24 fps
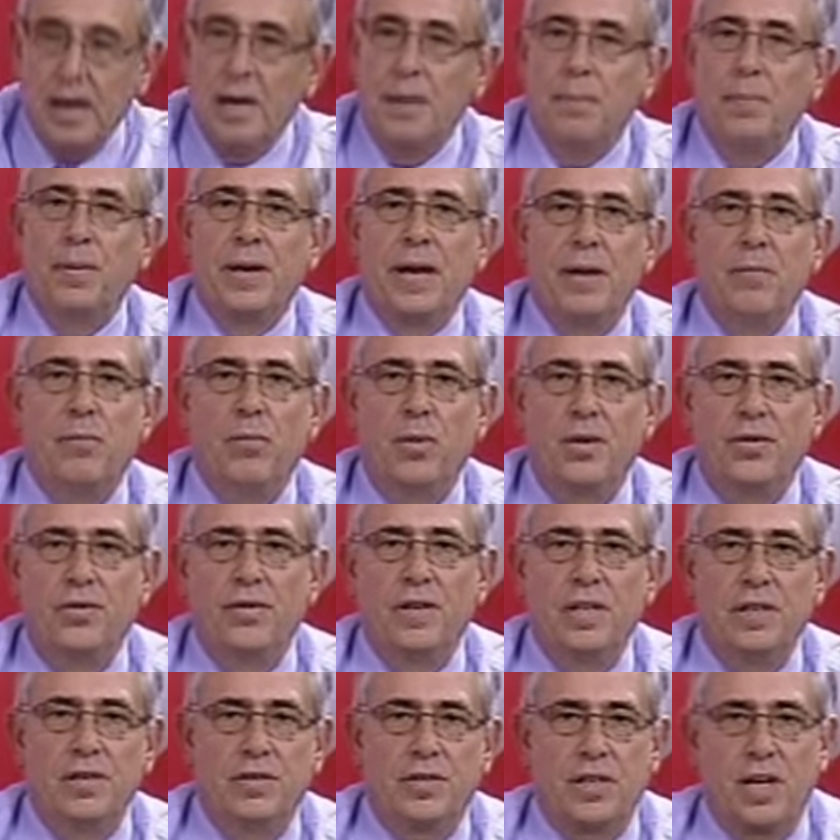but I'm with
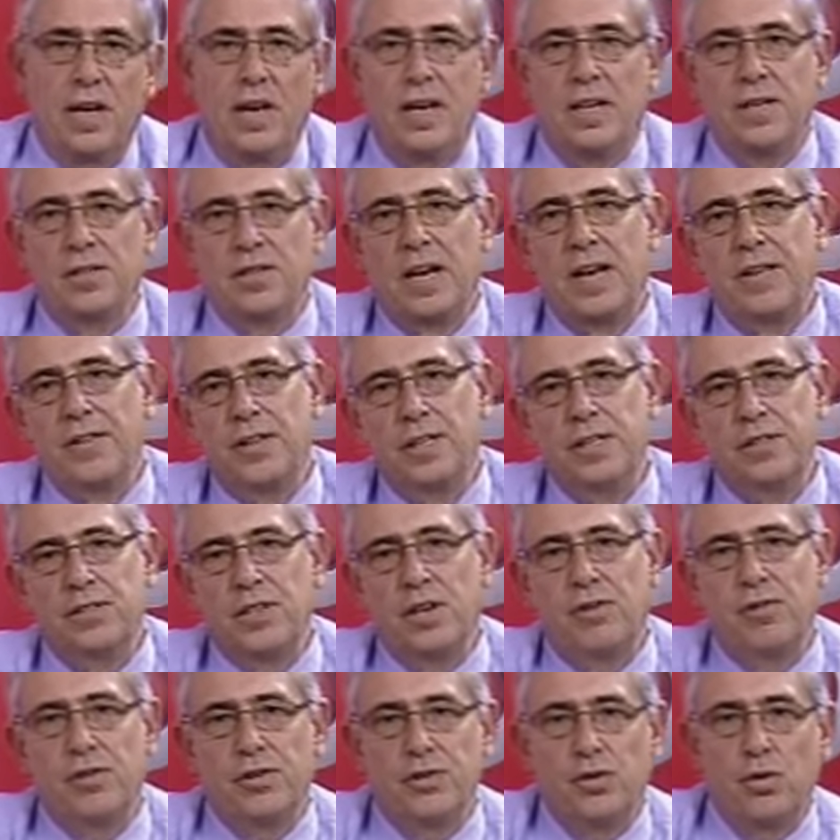these guys. I think
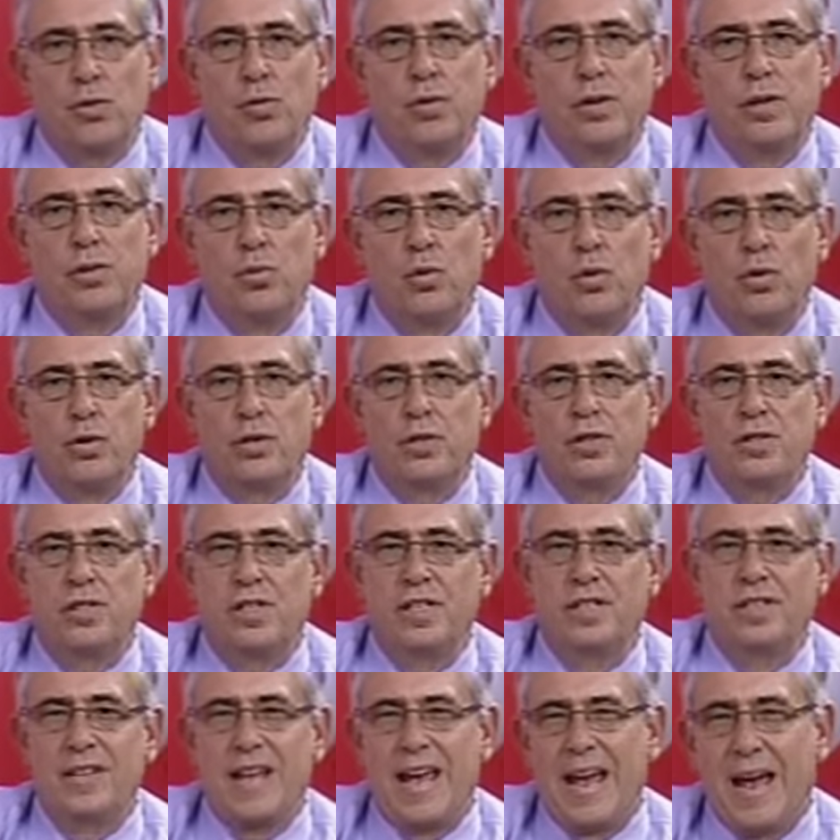Territorial Waters
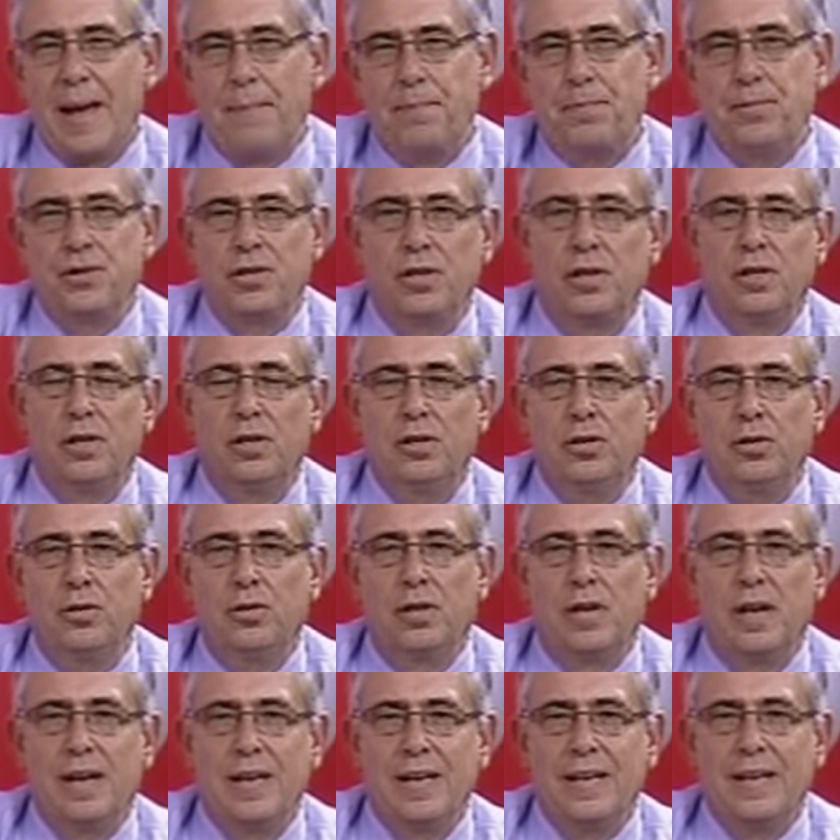is
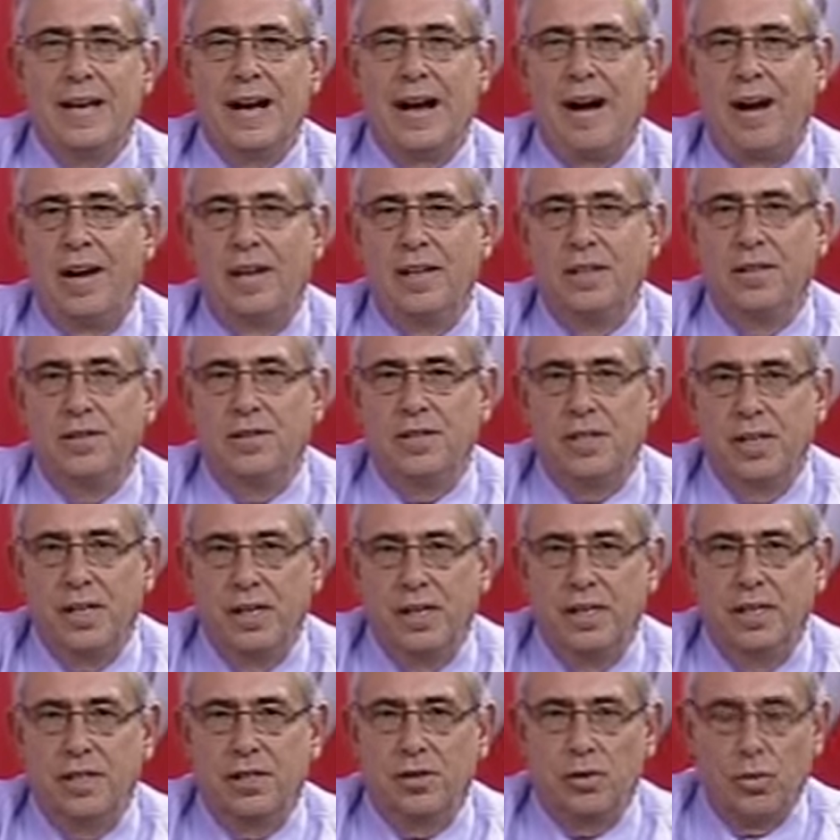absolutely
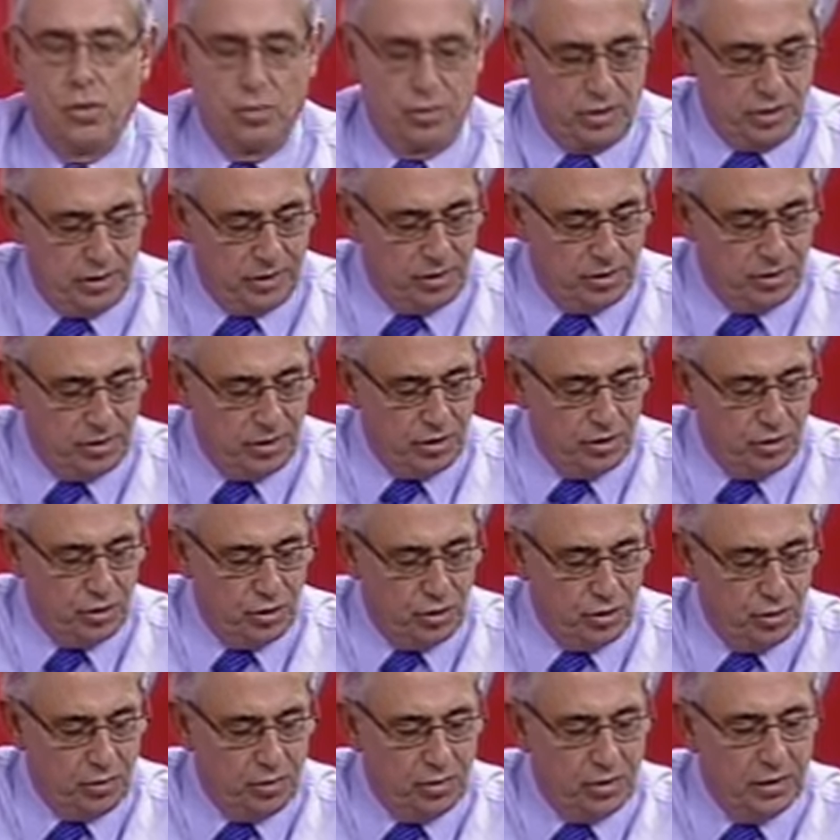ideally course and distance
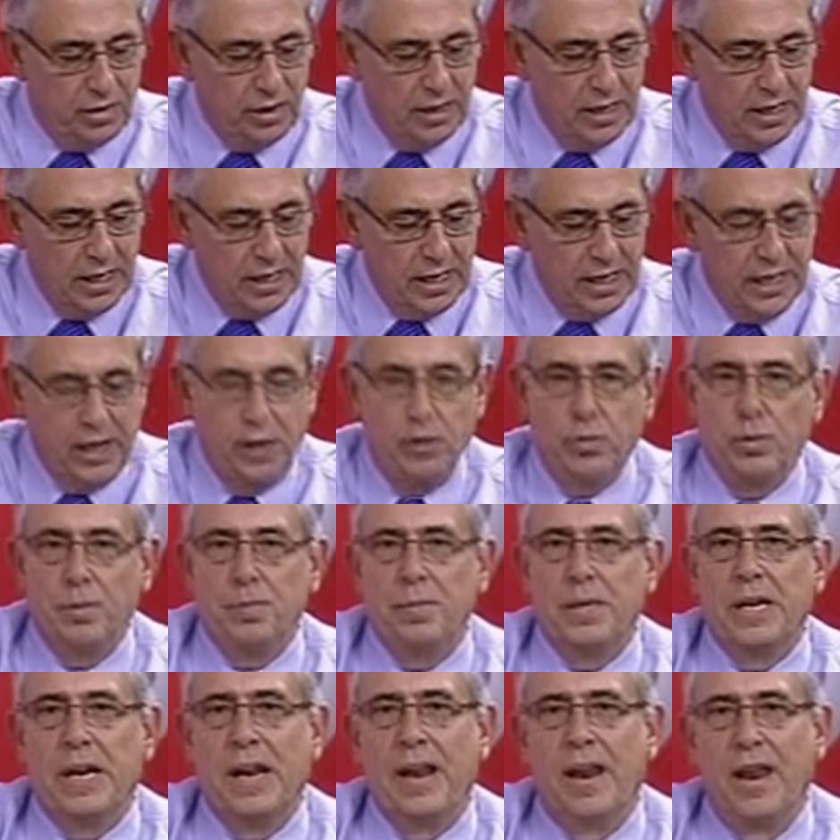suited. It would
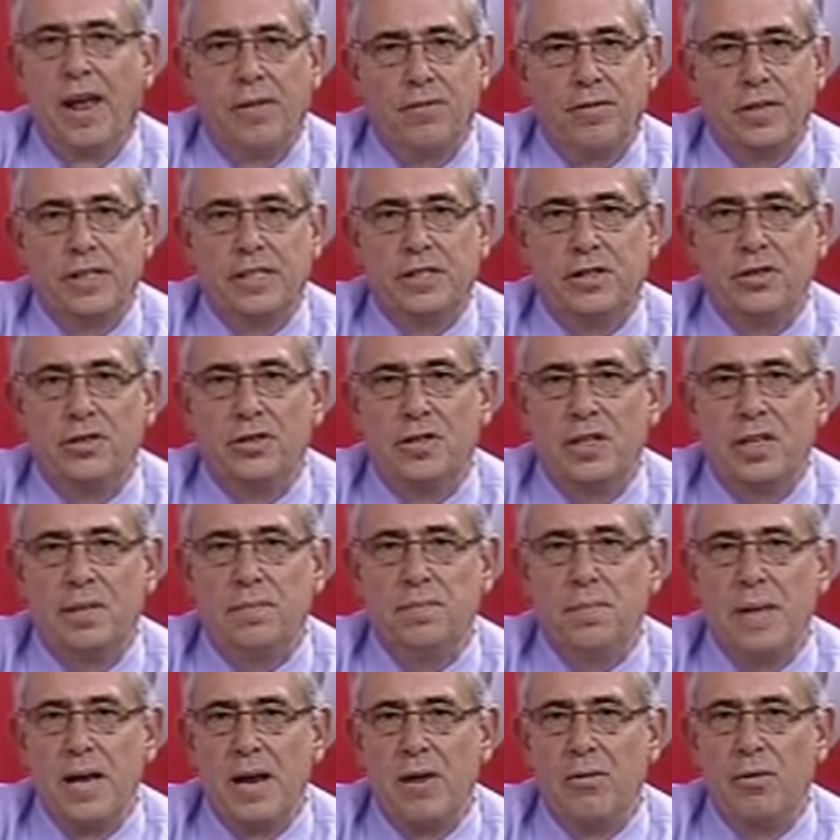be lovely to see
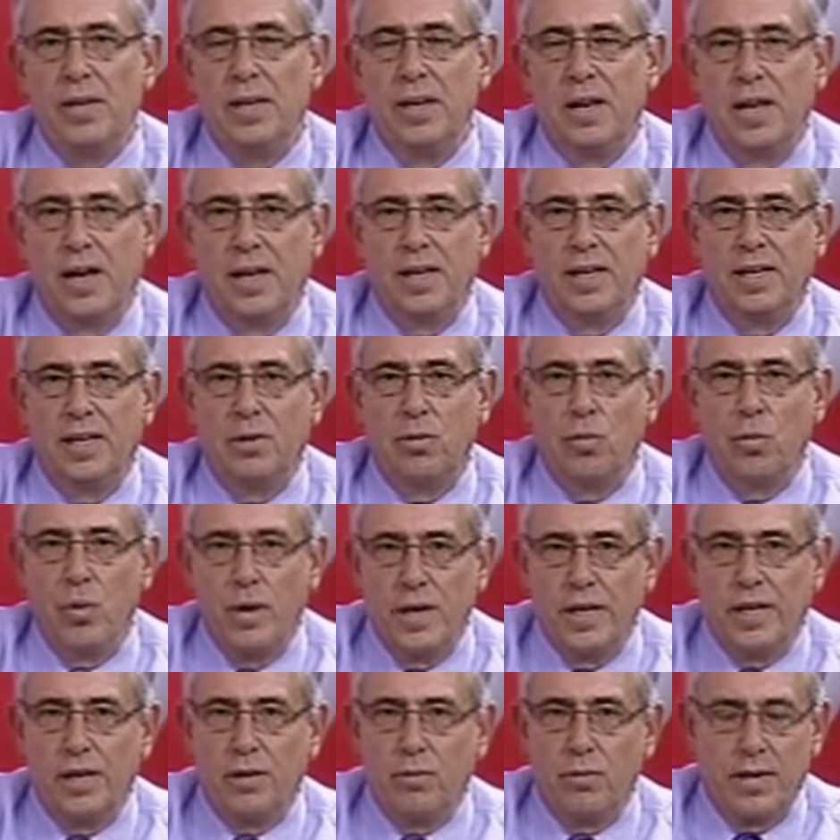Mary Liley
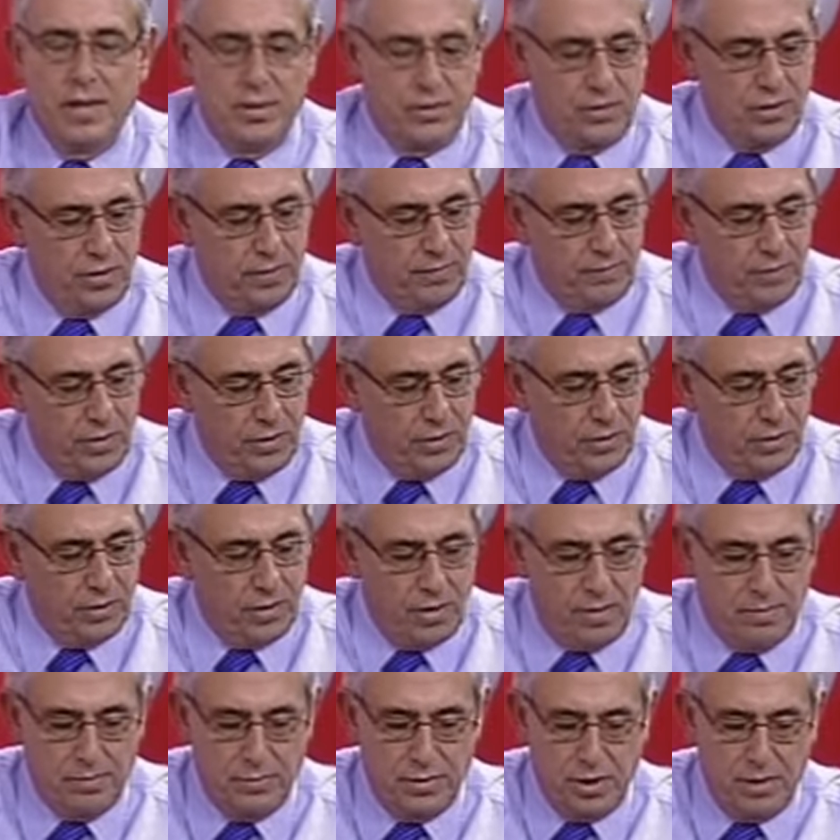winning a race on
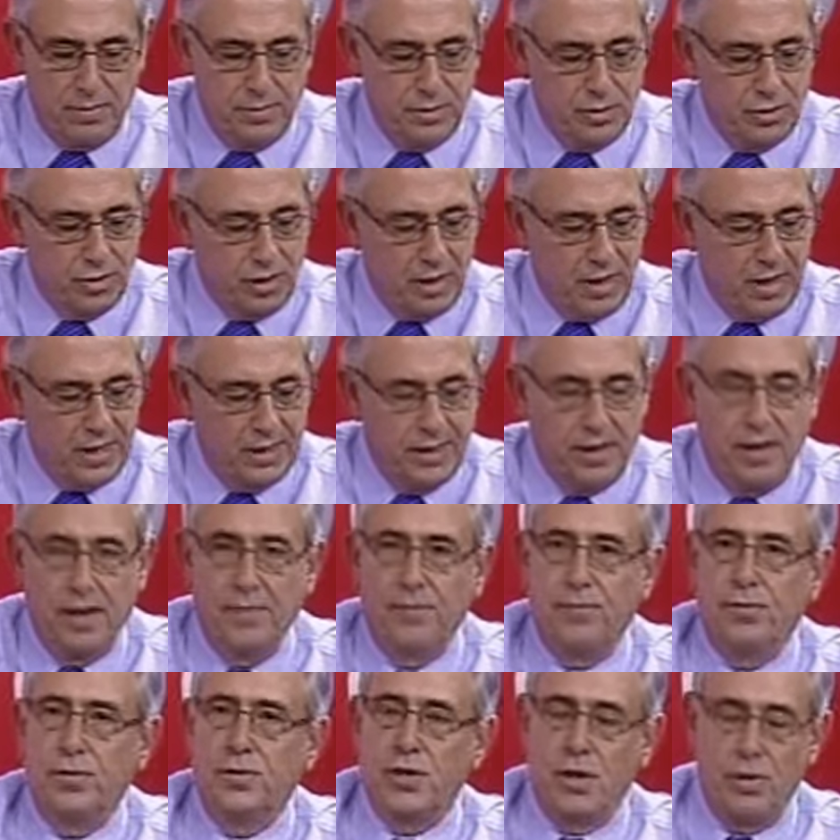Vodacom Durban July Day
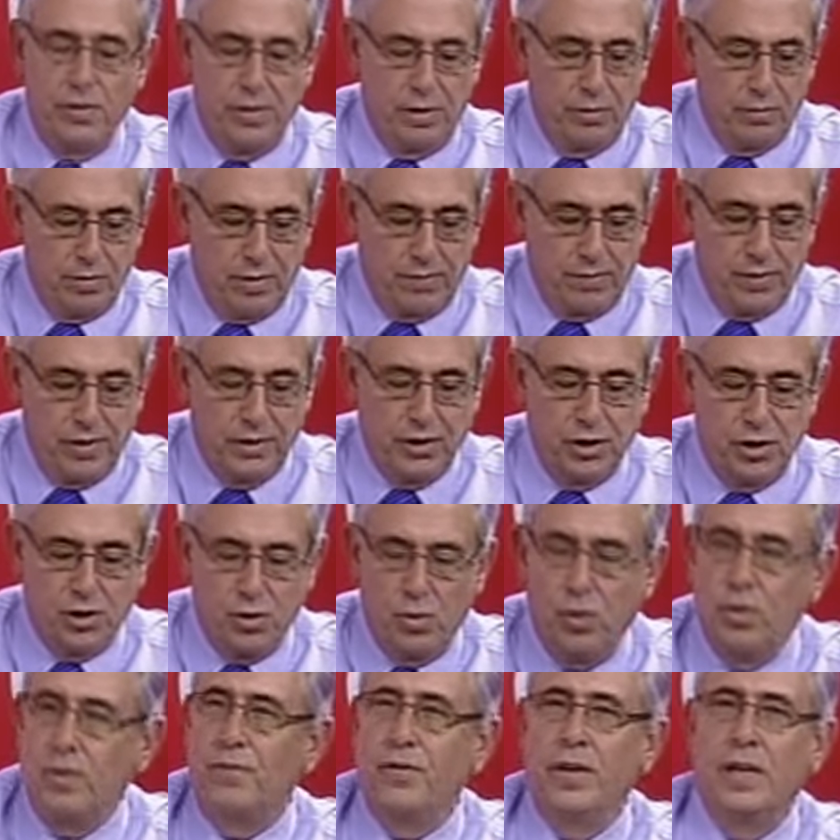for Tony Riveland.
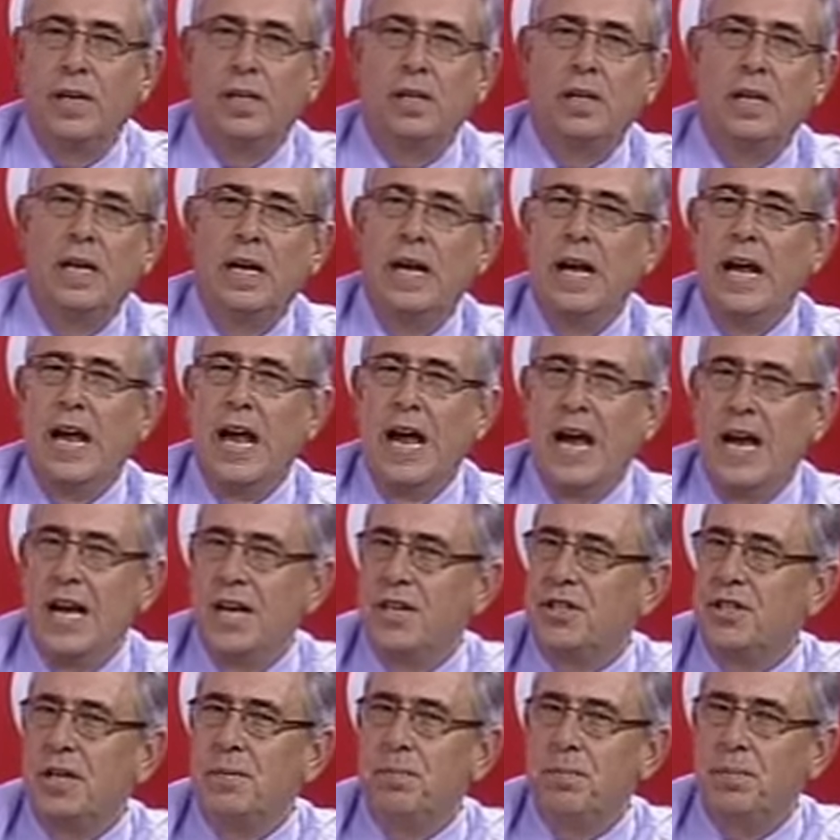Sean Veal
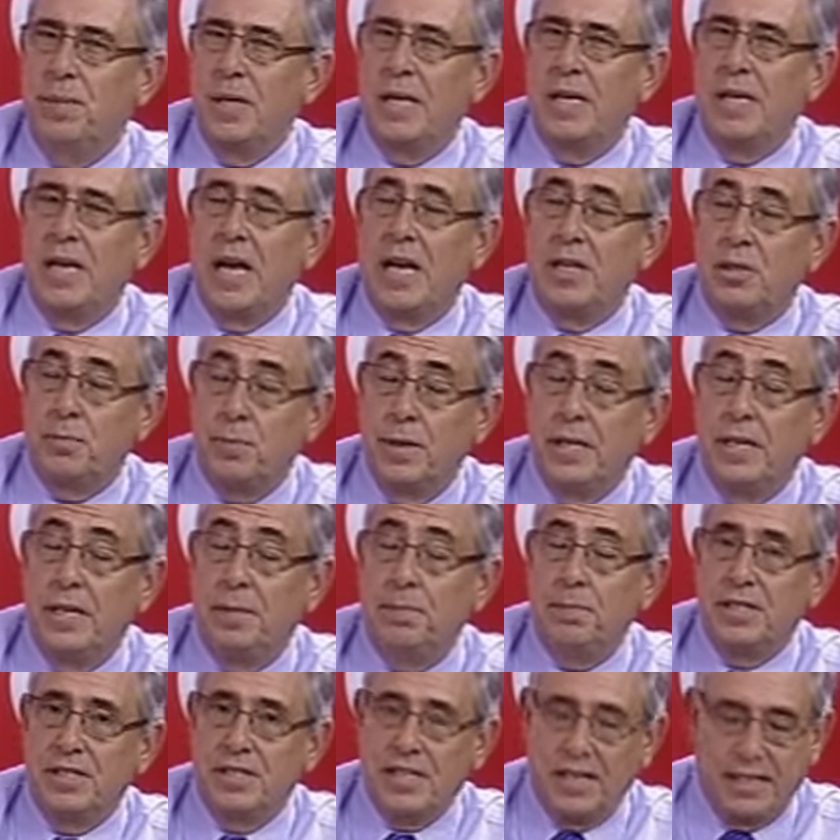has been in
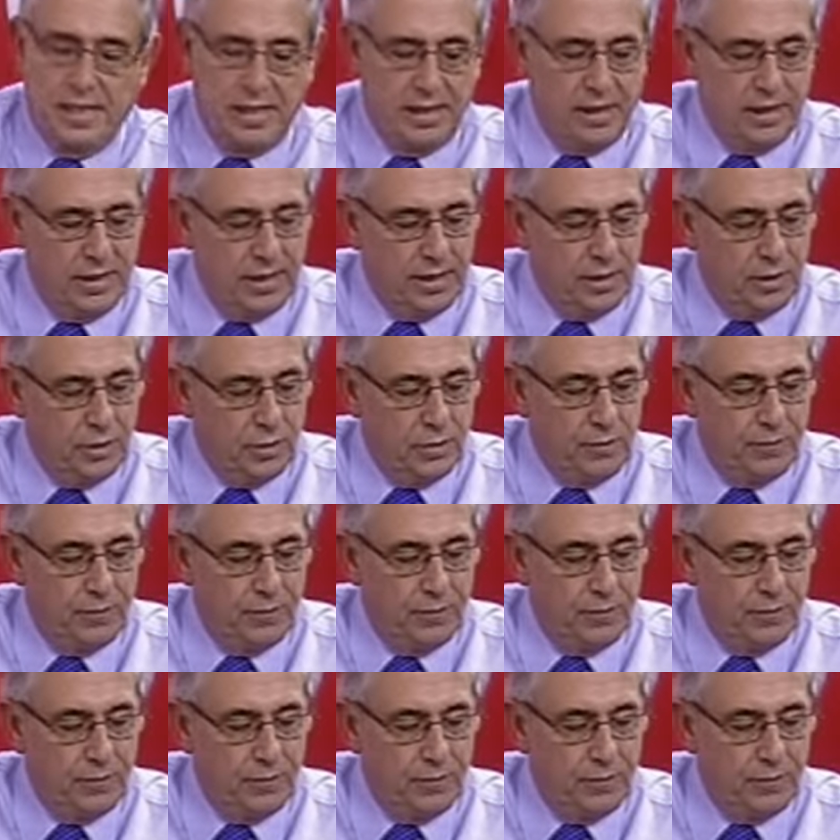particularly good